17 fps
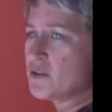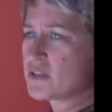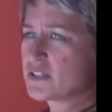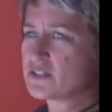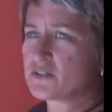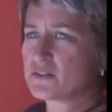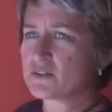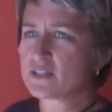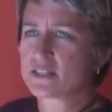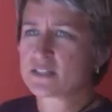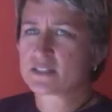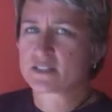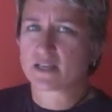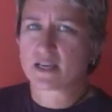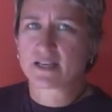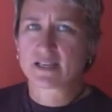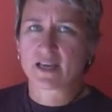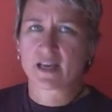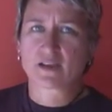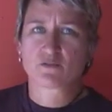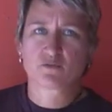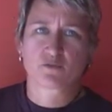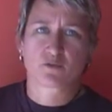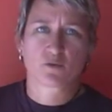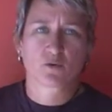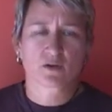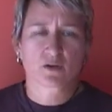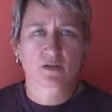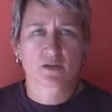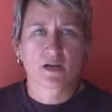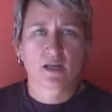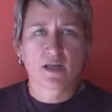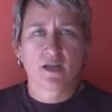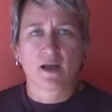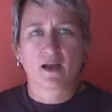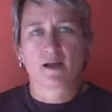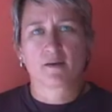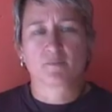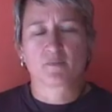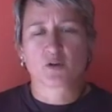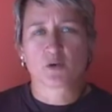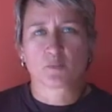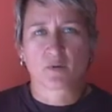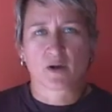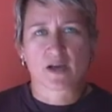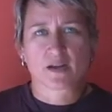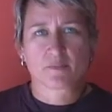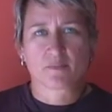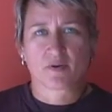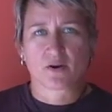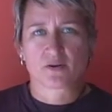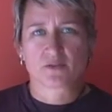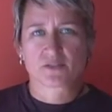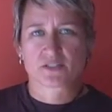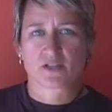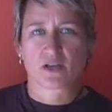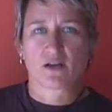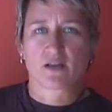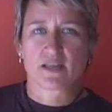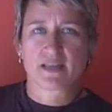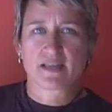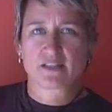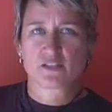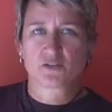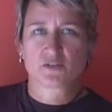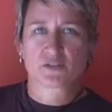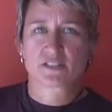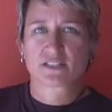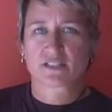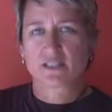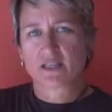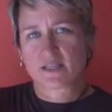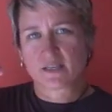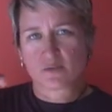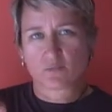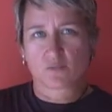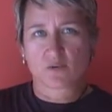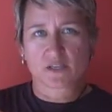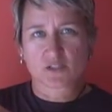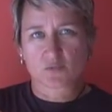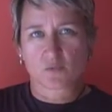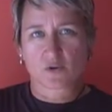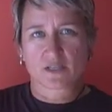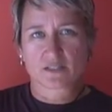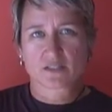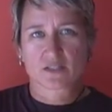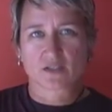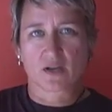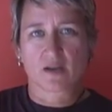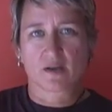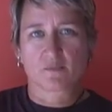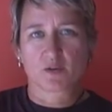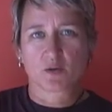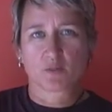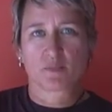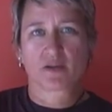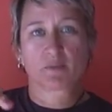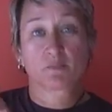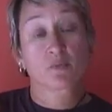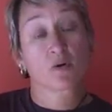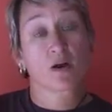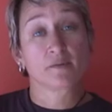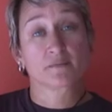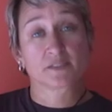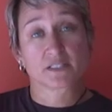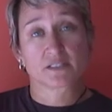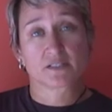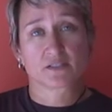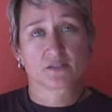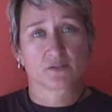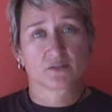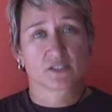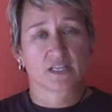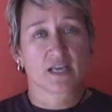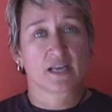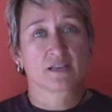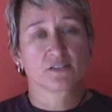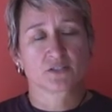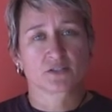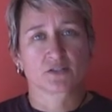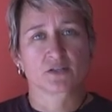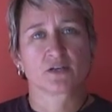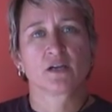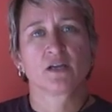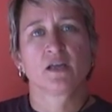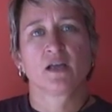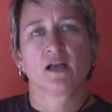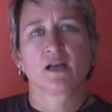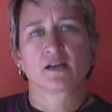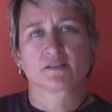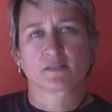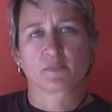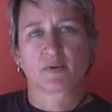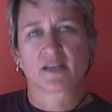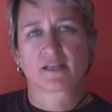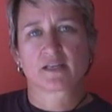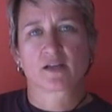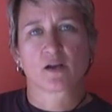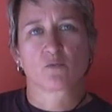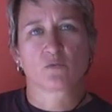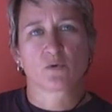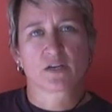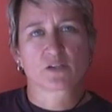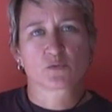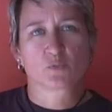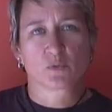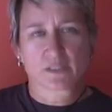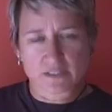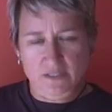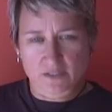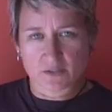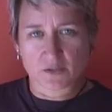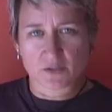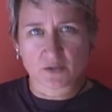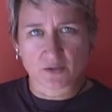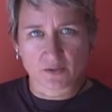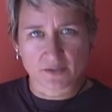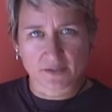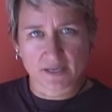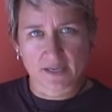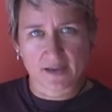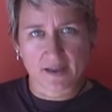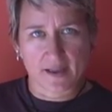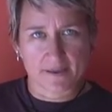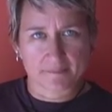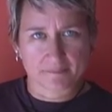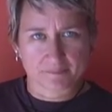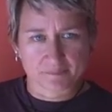can do this again for your body parts, and you'll see which ones you're being prompted to enter depending on what wetsuit you're looking at.